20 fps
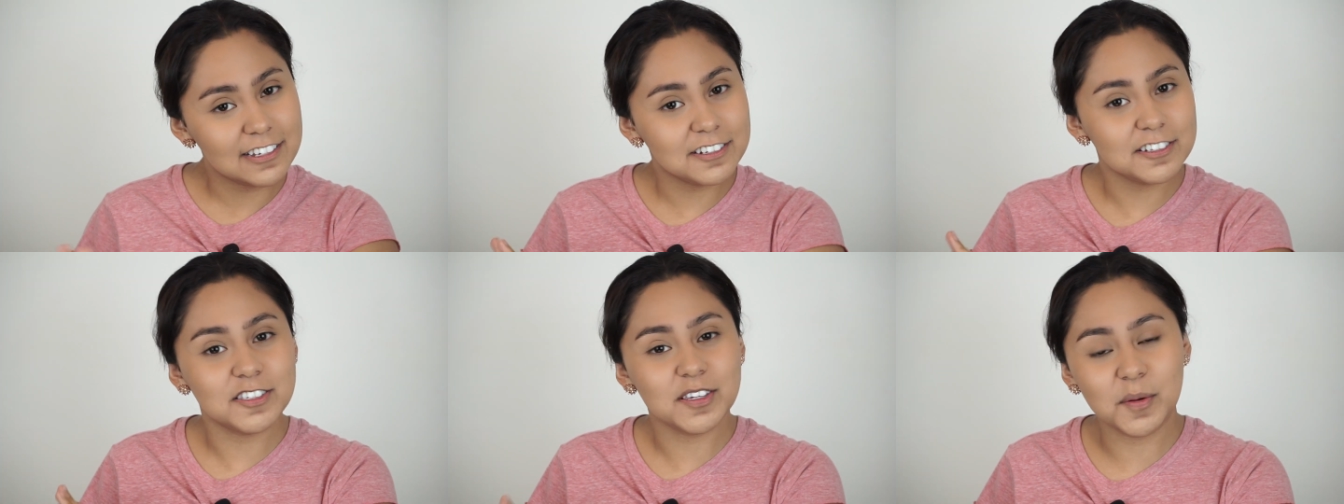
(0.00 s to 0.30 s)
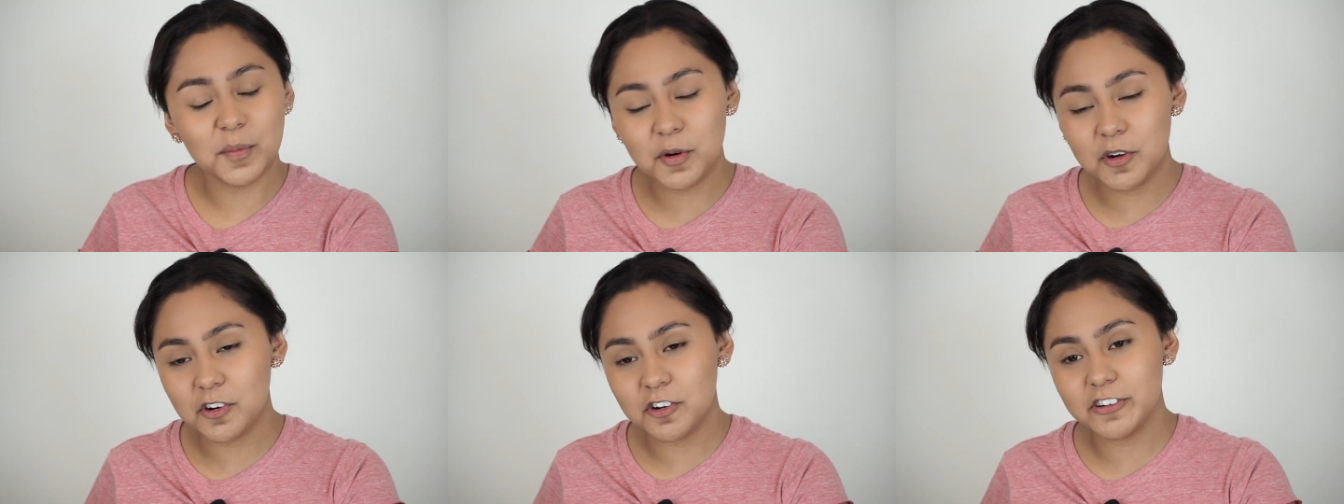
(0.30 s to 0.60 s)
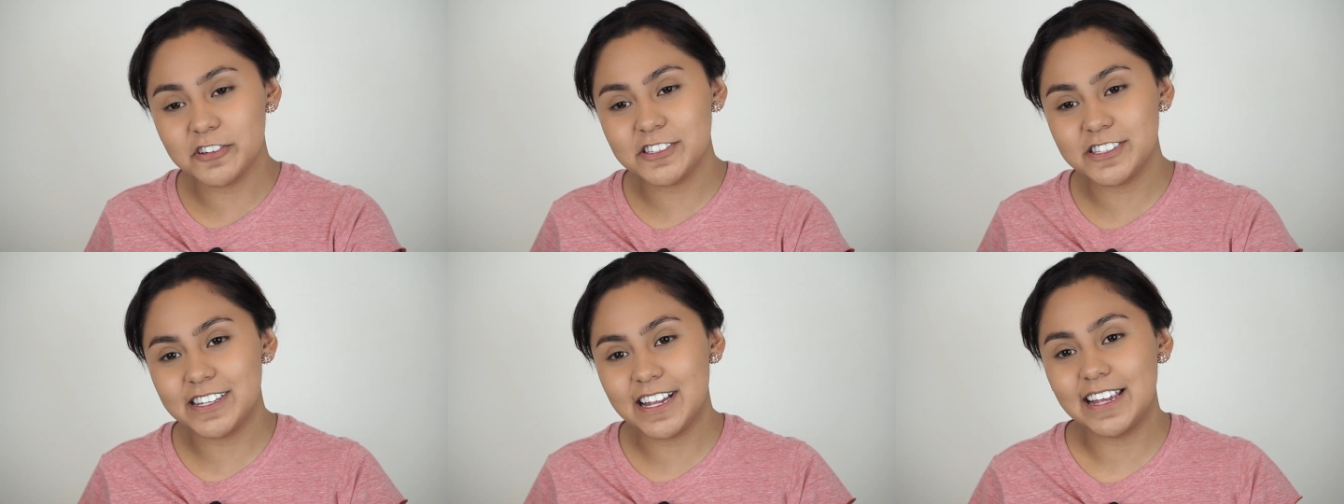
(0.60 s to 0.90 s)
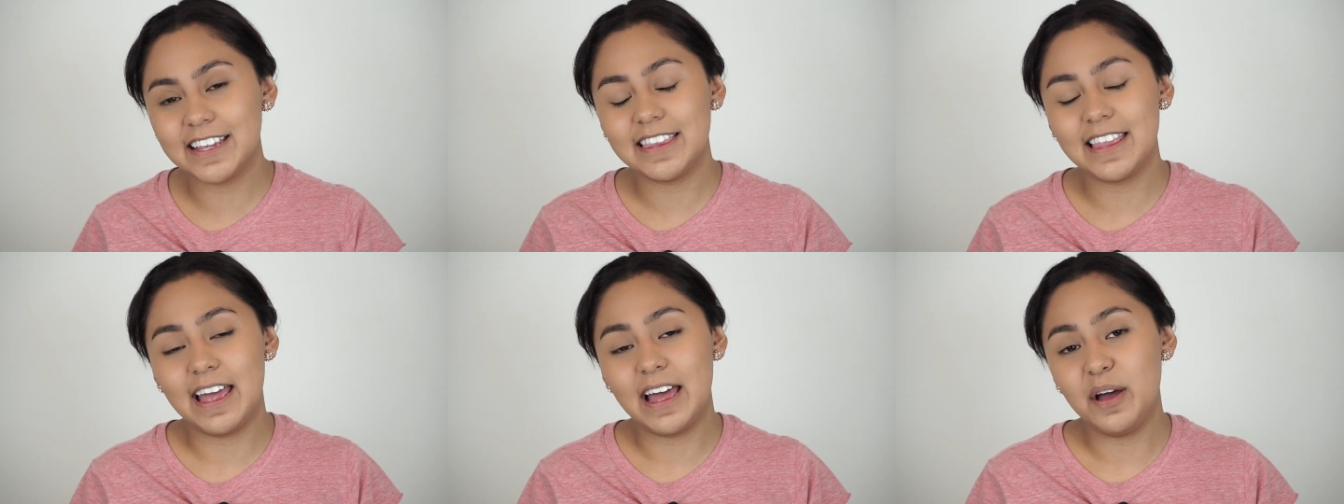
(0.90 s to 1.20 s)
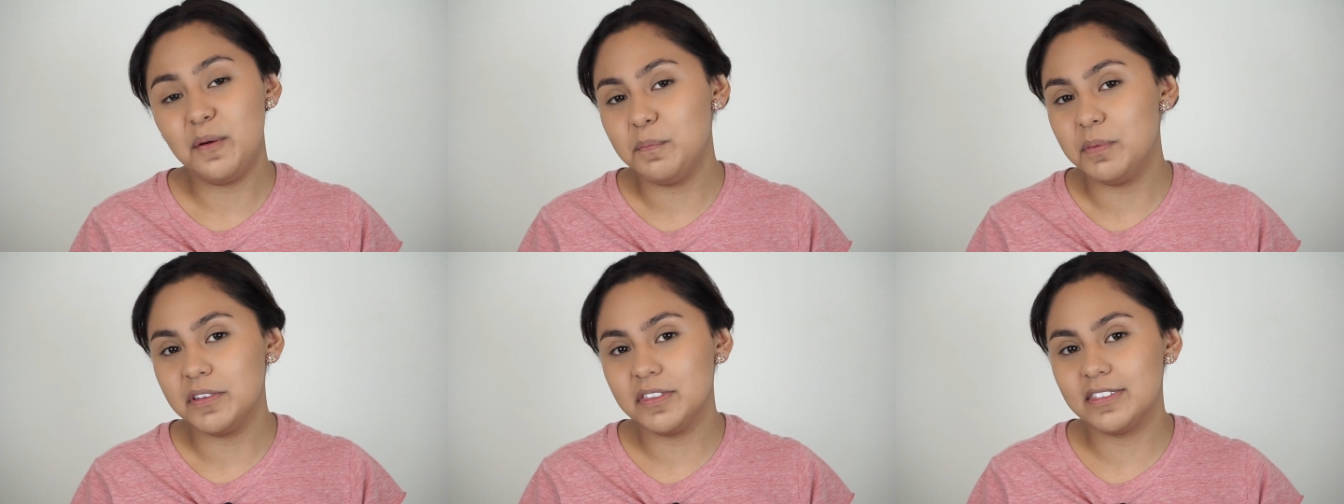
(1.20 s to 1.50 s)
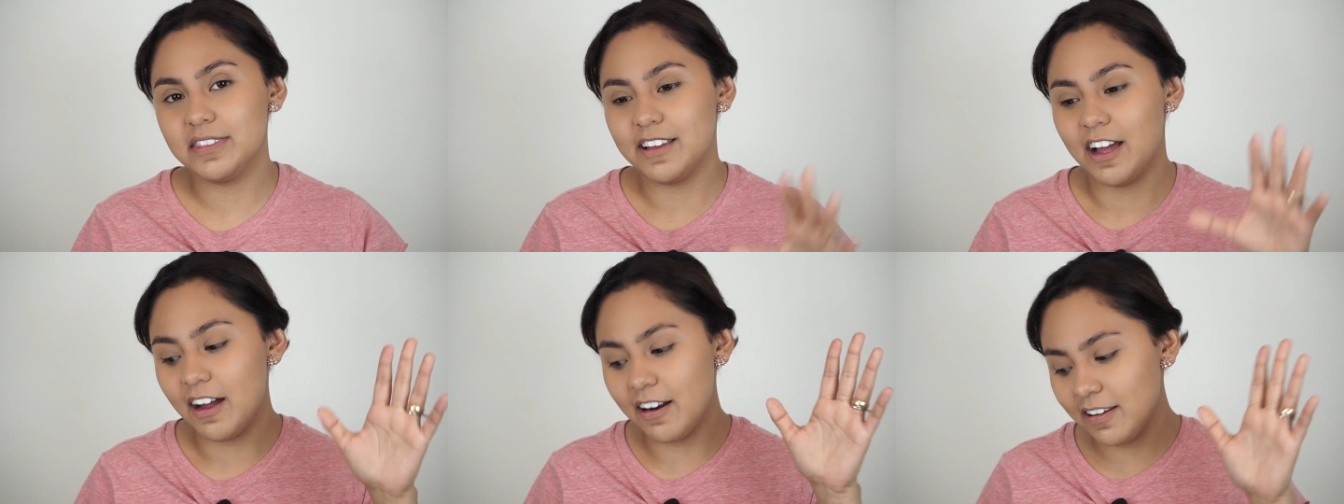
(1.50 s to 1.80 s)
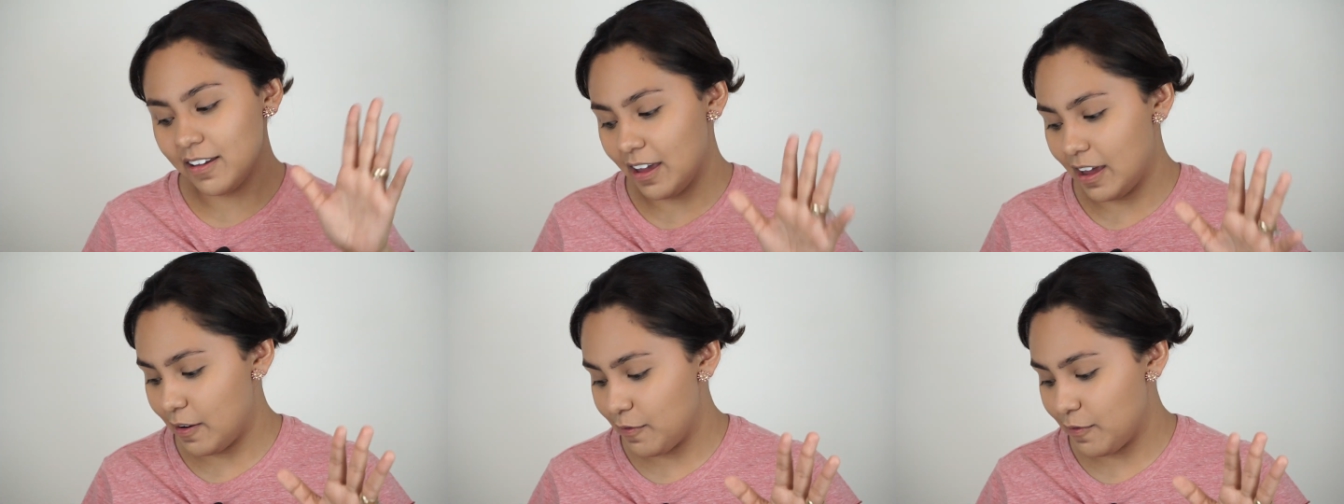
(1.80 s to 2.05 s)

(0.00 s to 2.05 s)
there's some girls like that, but not